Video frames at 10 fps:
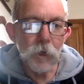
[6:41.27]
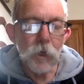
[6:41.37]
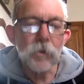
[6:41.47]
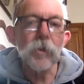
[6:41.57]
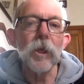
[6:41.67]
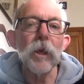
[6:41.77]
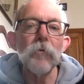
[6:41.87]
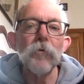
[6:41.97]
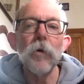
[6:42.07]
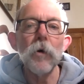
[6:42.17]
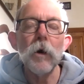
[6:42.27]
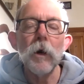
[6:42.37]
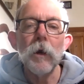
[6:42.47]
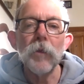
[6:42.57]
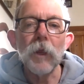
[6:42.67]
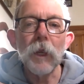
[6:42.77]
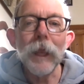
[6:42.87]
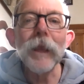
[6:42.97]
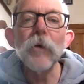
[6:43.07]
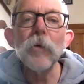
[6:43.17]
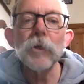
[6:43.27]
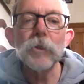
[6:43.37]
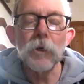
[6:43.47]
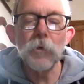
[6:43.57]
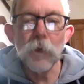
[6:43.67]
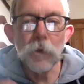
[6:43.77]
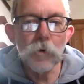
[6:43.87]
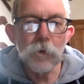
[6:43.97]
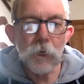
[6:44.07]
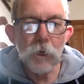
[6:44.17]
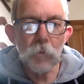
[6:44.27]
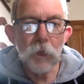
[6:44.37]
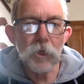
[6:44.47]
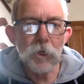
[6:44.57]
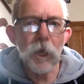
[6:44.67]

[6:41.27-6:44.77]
So therefore, the language that we use in a pitch